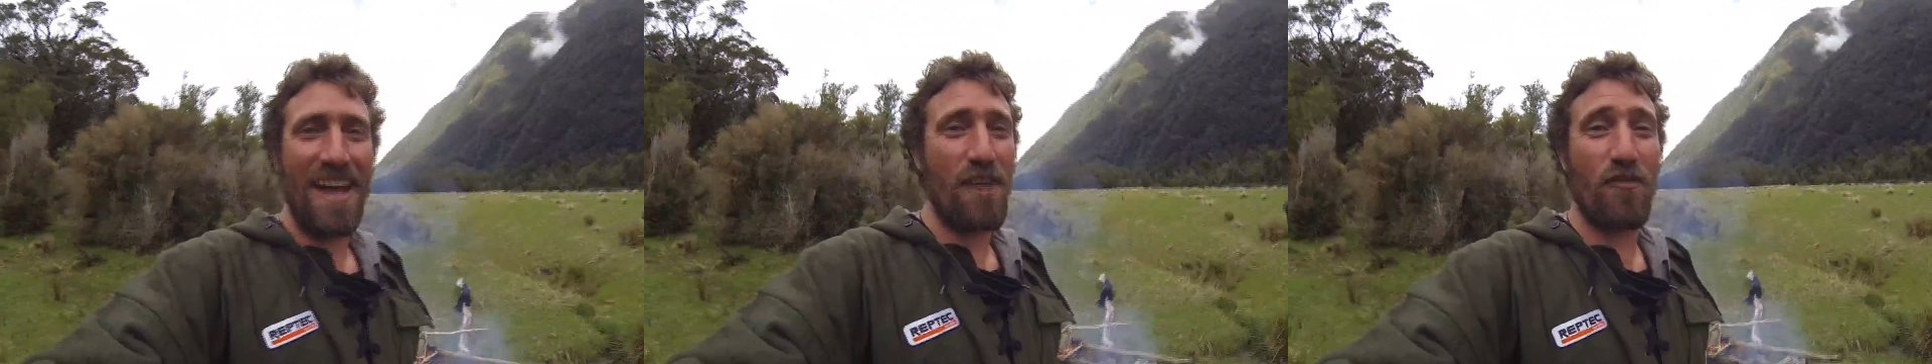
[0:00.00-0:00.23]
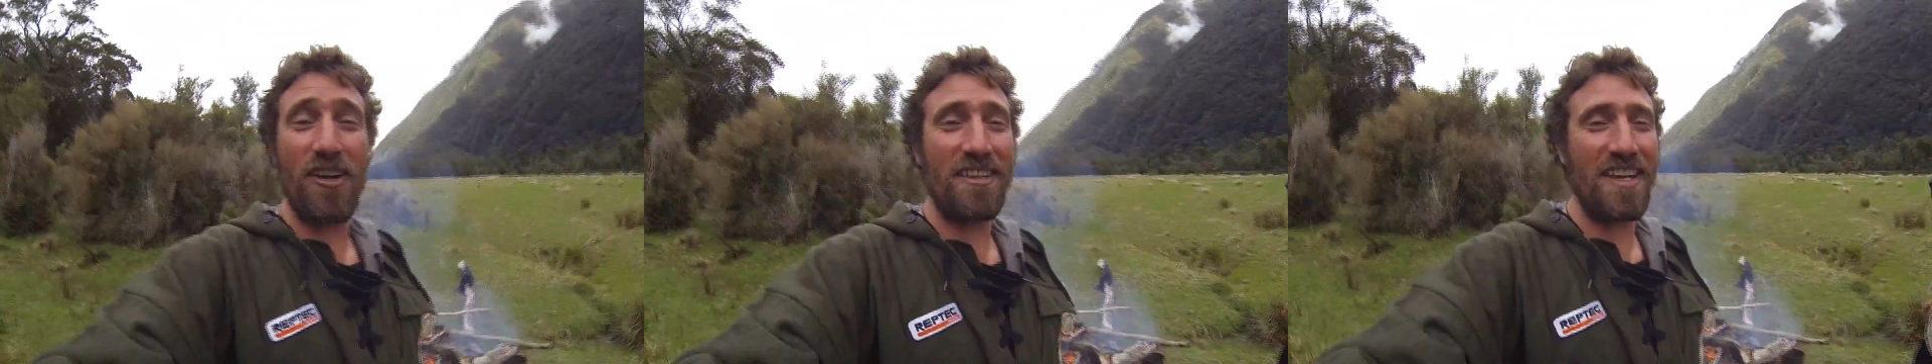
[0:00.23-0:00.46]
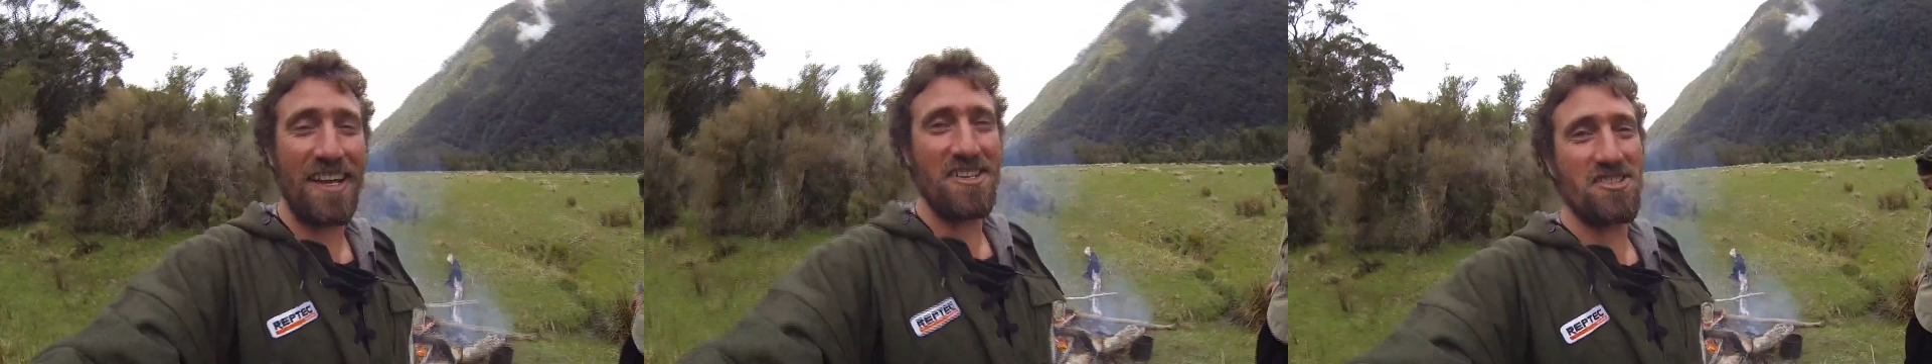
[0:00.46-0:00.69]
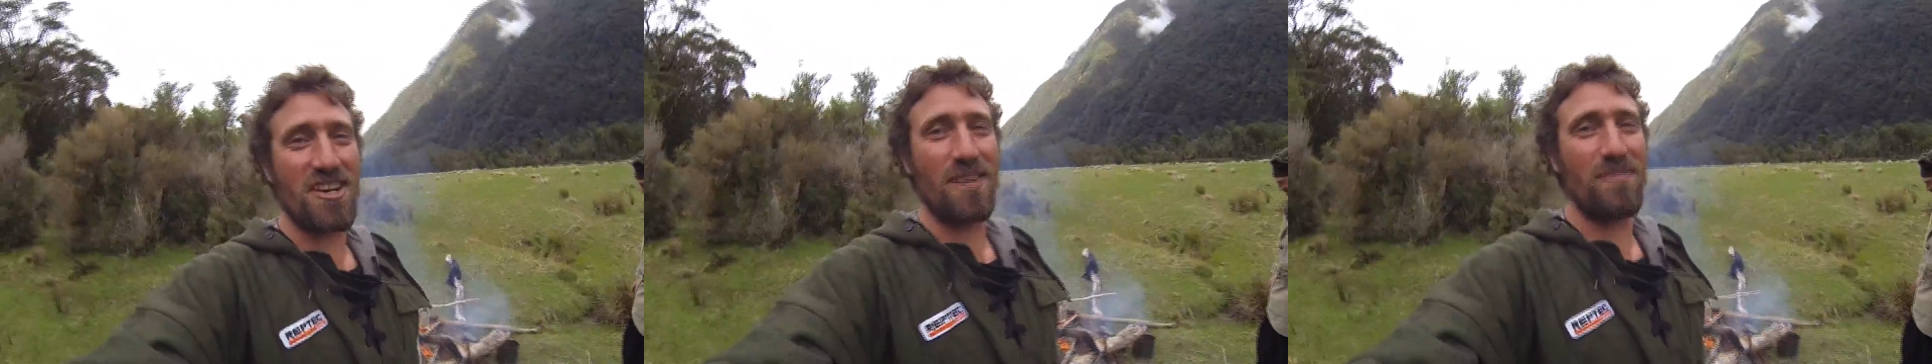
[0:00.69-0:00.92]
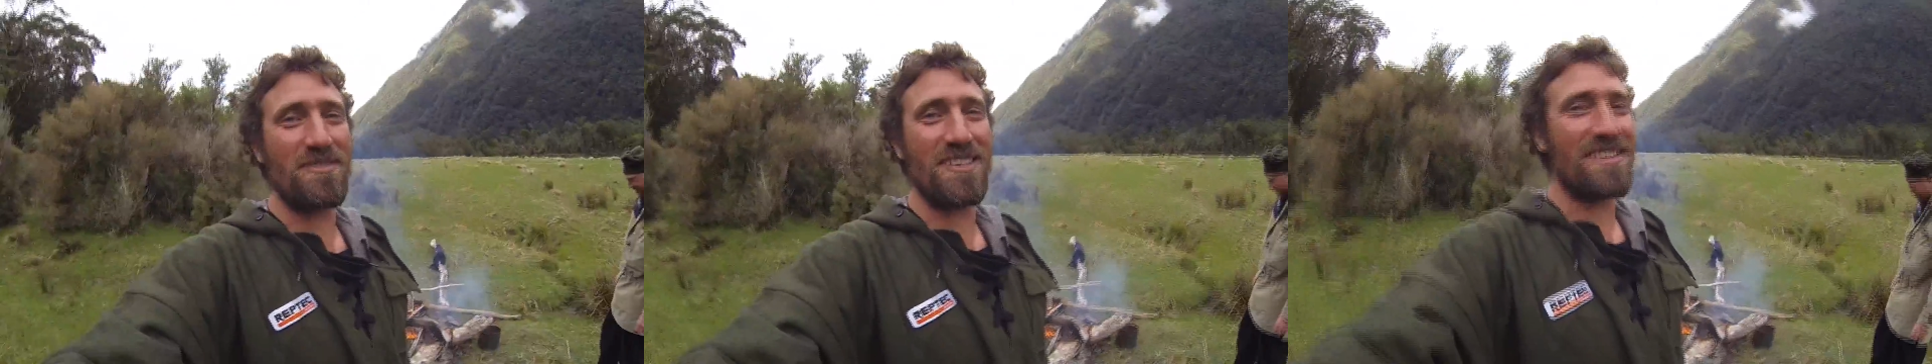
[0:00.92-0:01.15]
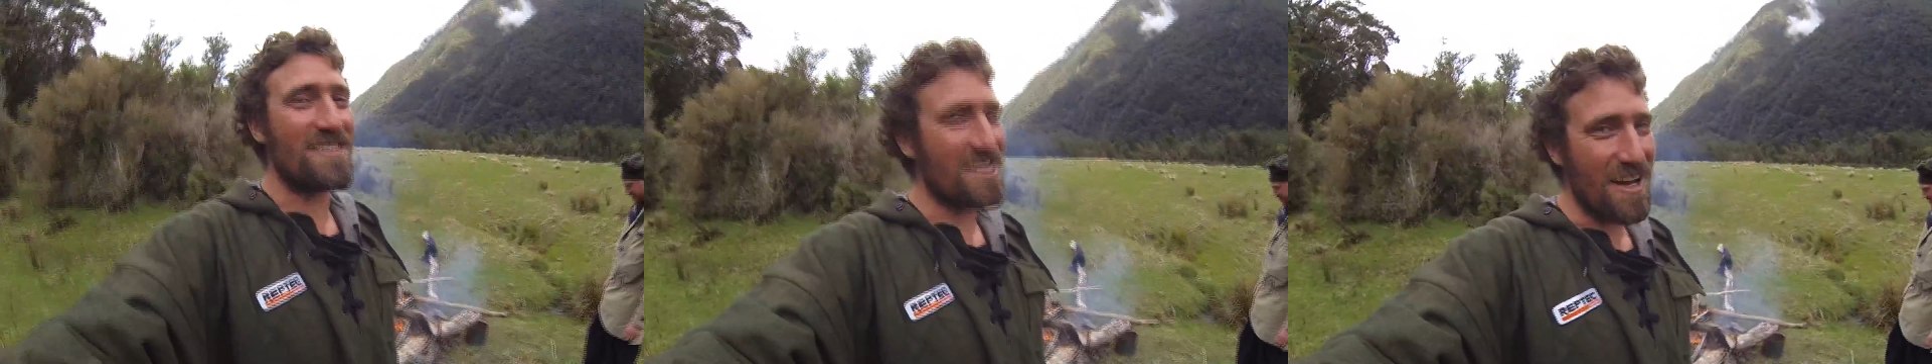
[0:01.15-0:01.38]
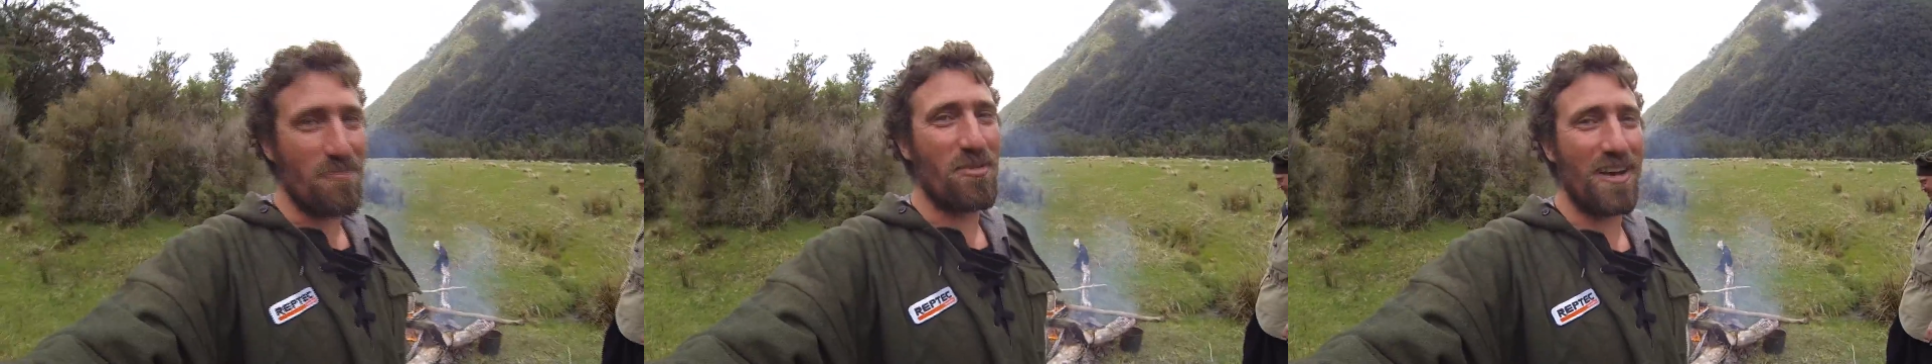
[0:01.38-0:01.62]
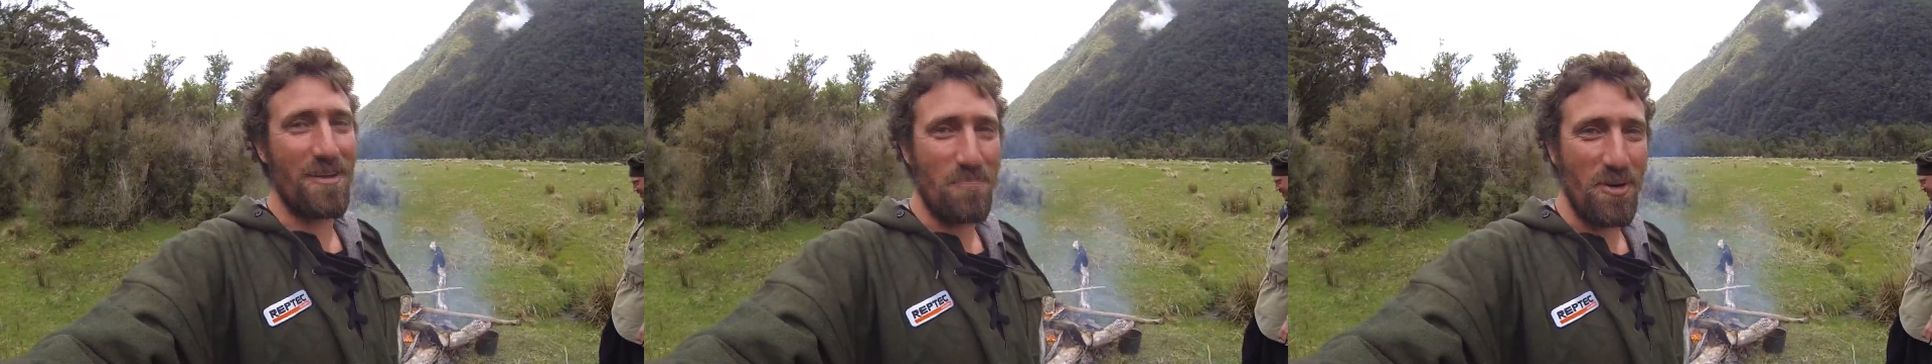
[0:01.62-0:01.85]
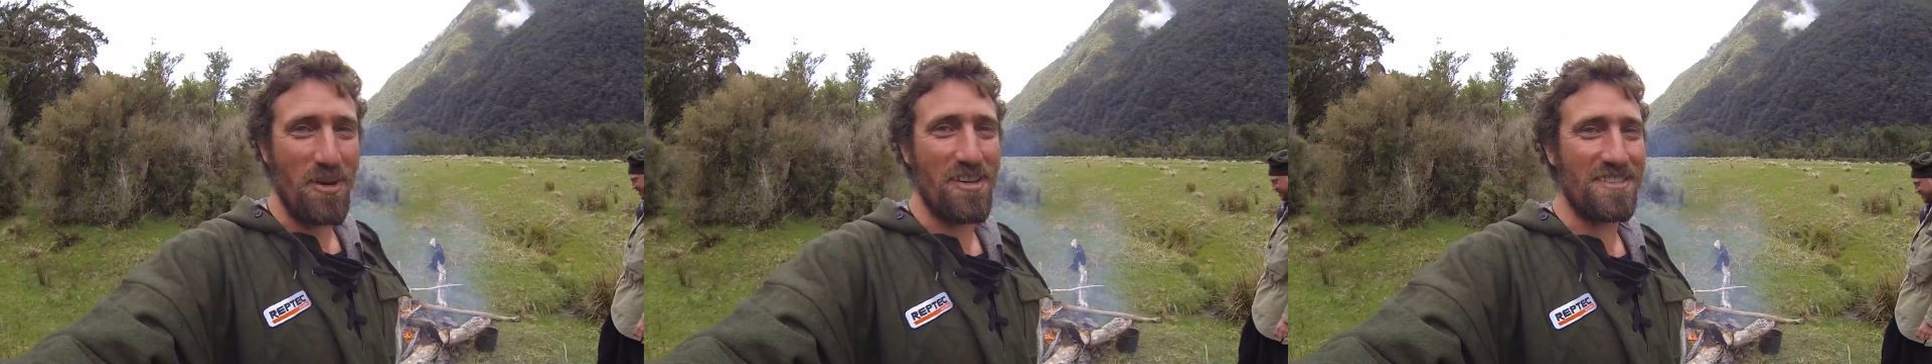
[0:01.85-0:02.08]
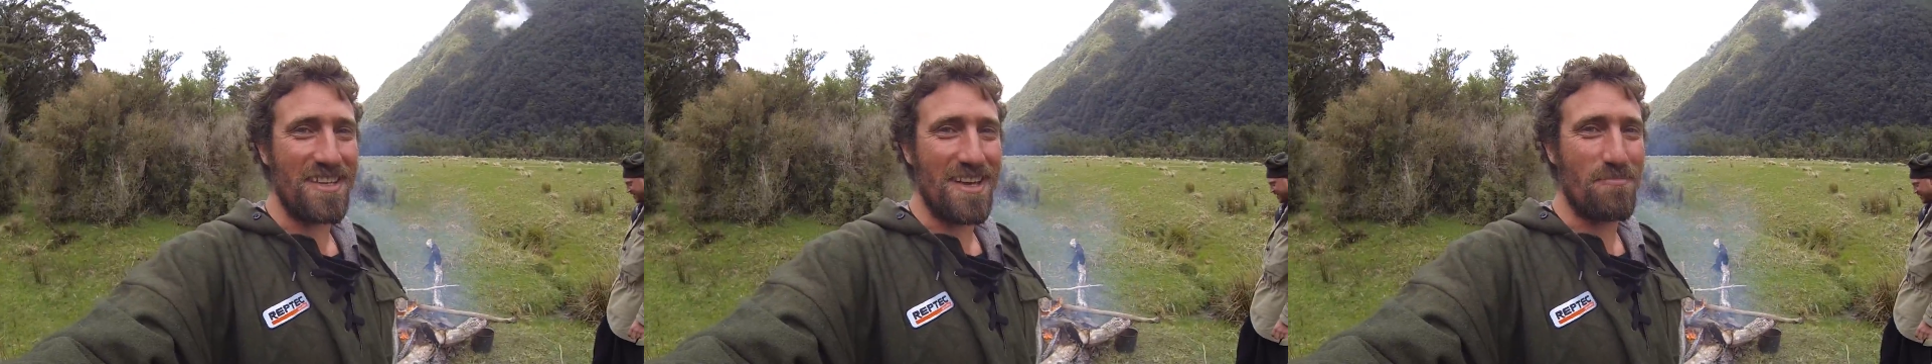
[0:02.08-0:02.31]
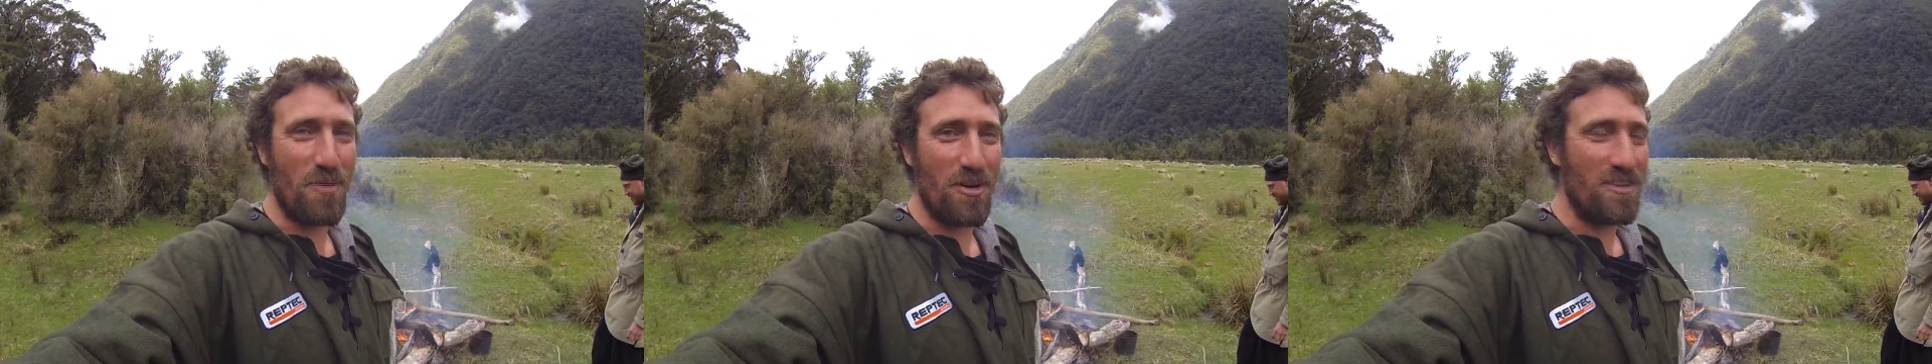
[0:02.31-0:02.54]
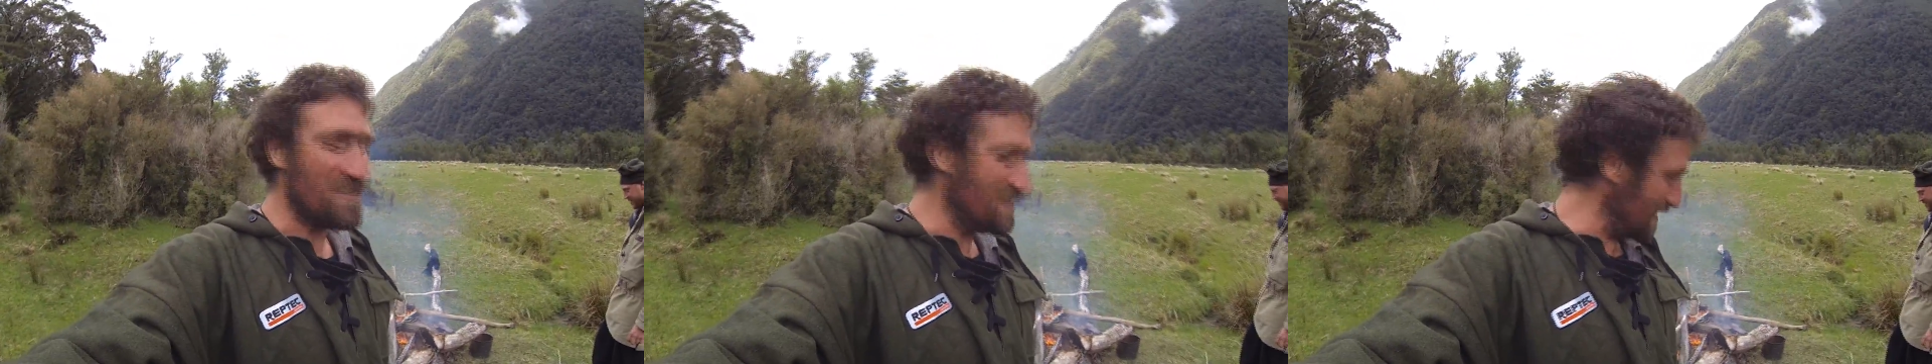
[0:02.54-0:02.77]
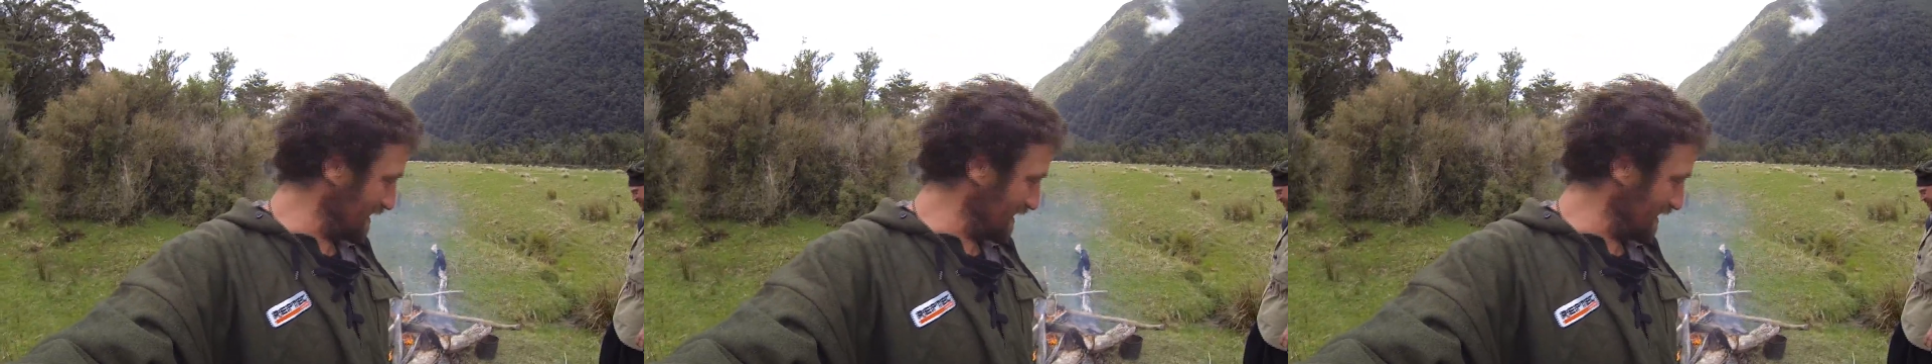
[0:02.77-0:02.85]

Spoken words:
Every 10 trips, somebody burns their boots.